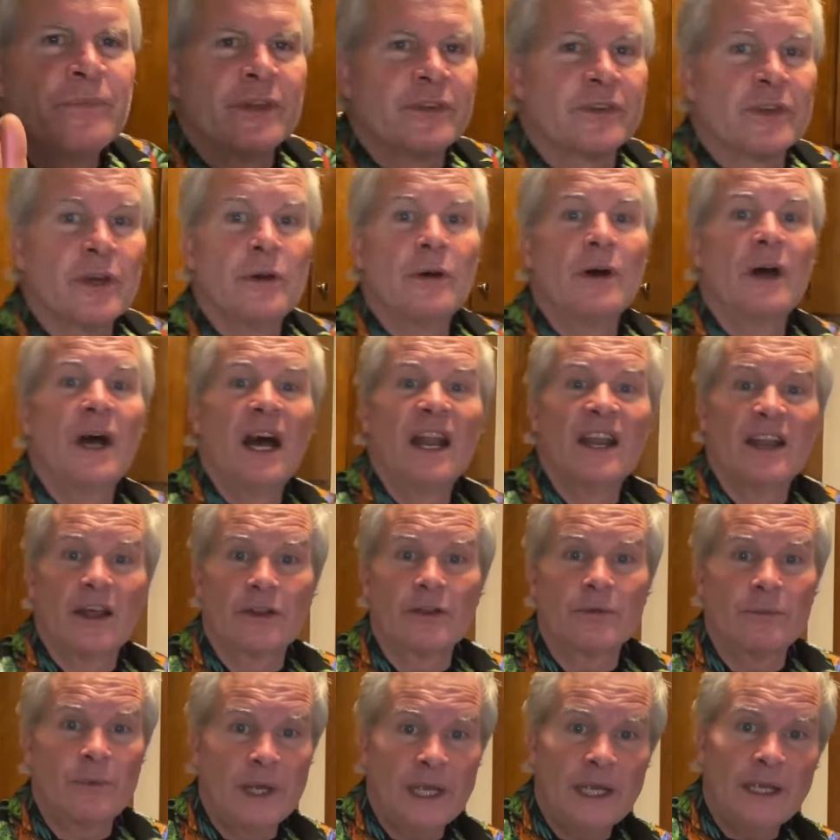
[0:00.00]
so
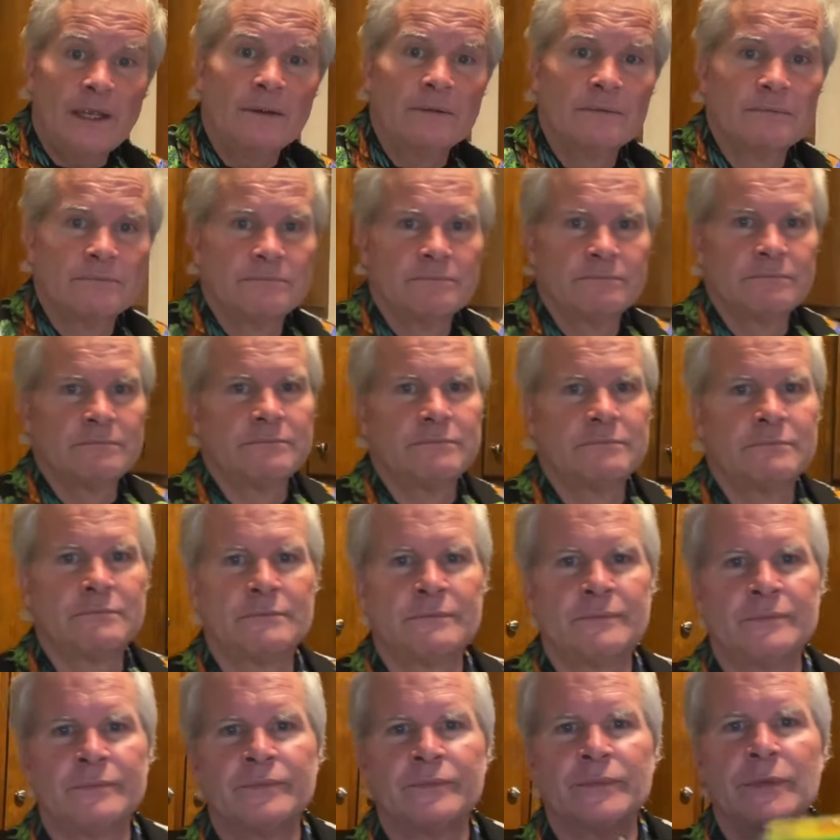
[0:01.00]
another way,
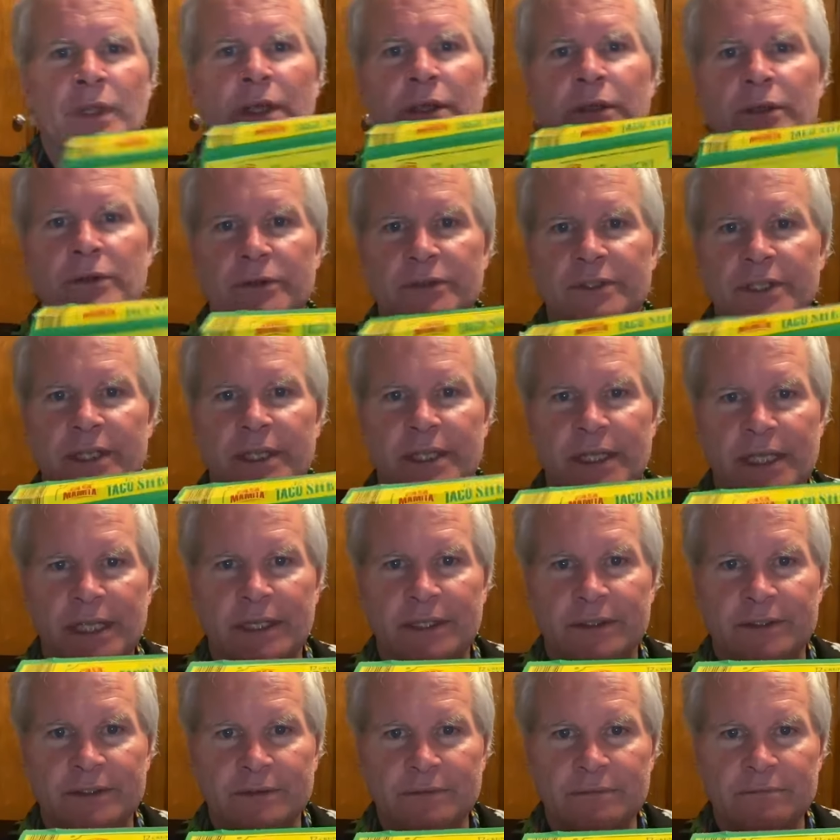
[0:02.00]
using
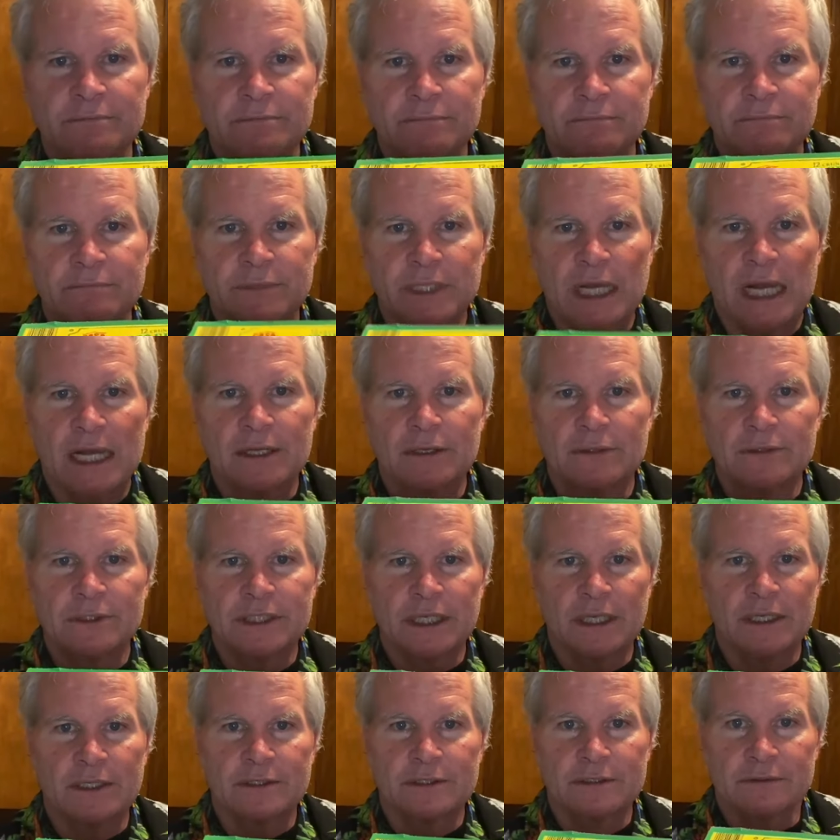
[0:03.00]
these taco
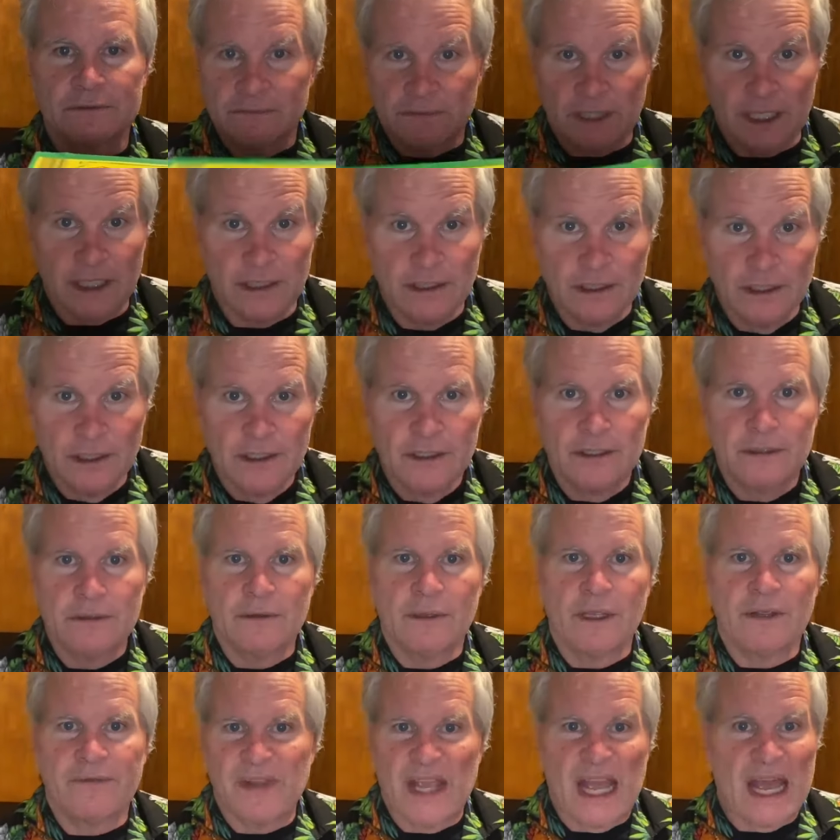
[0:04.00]
shells, right?
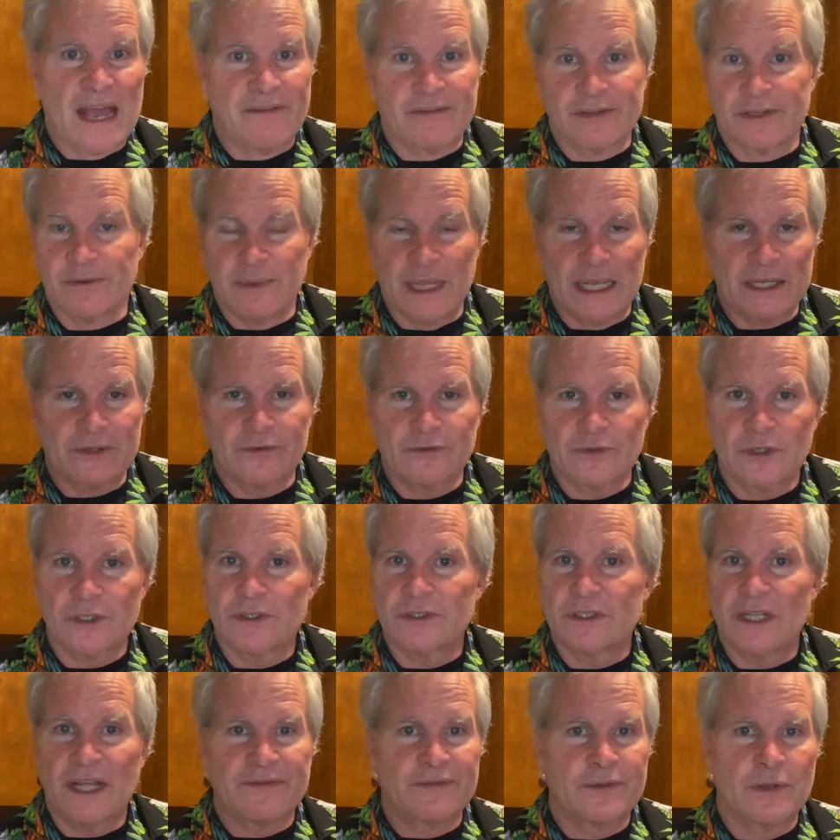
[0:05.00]
If you have some extras
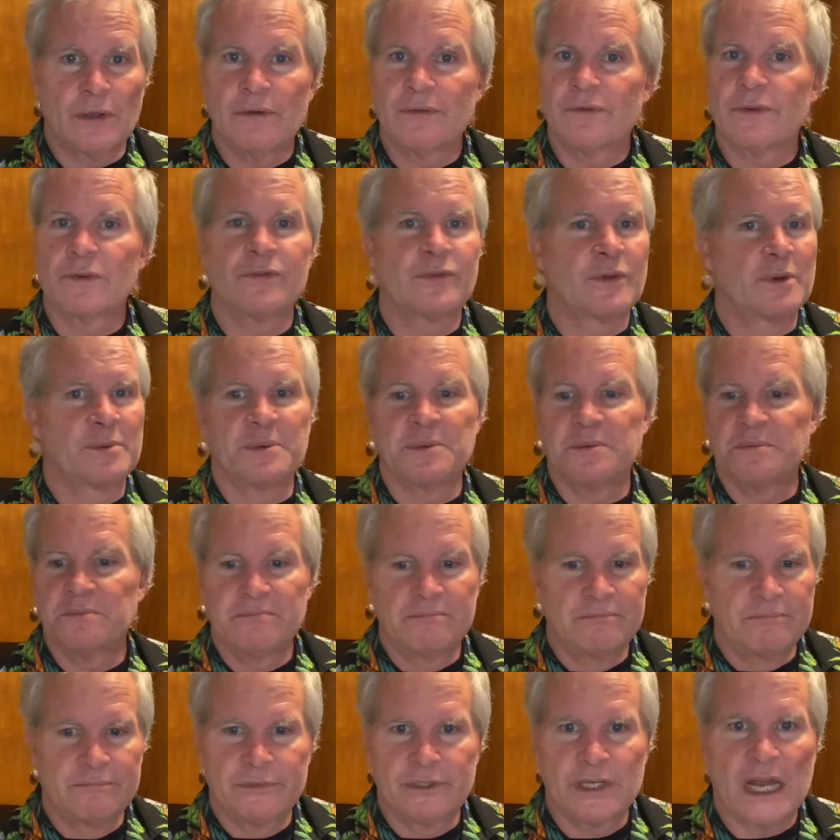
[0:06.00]
left over from
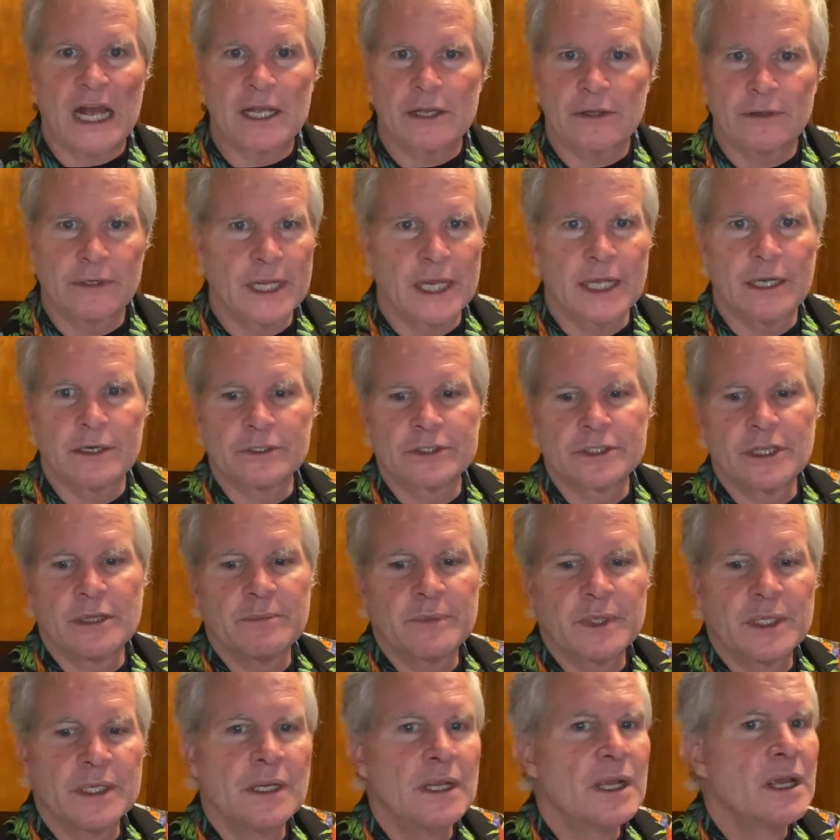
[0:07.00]
taco night or
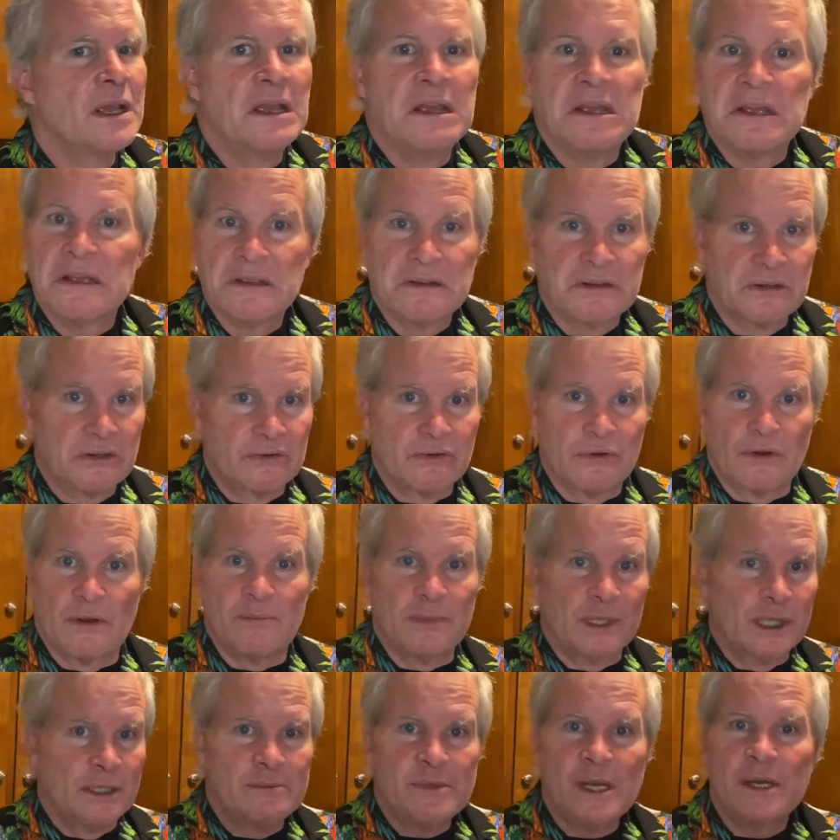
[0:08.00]
something,
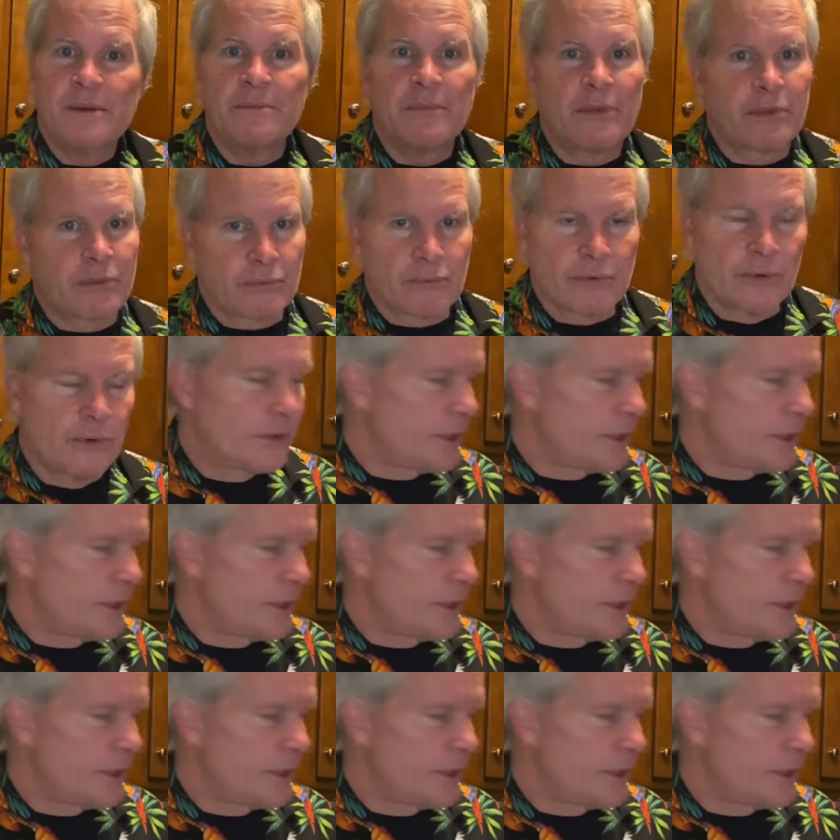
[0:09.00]
crumble them up, throw